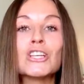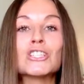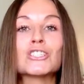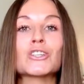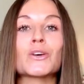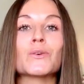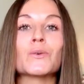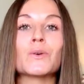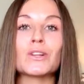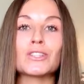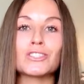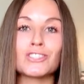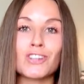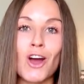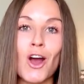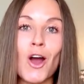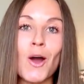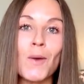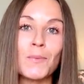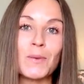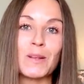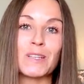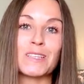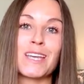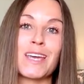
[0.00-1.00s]
So a
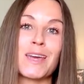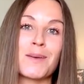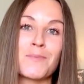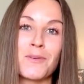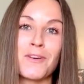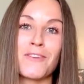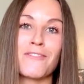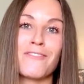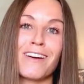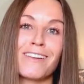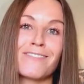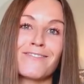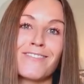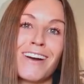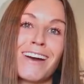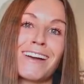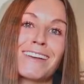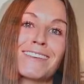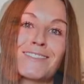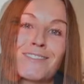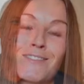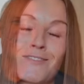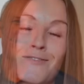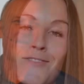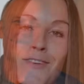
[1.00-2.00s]
top tip of
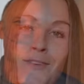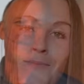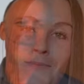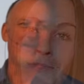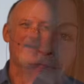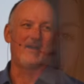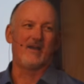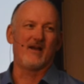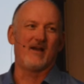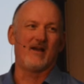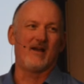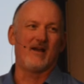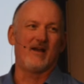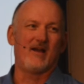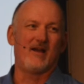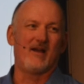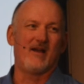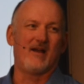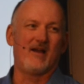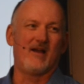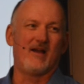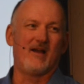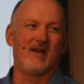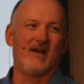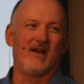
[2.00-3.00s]
advice from Reid
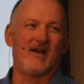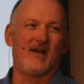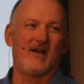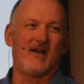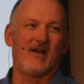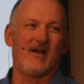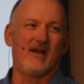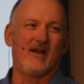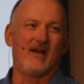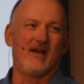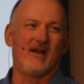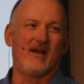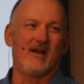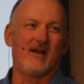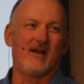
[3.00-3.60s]
right there.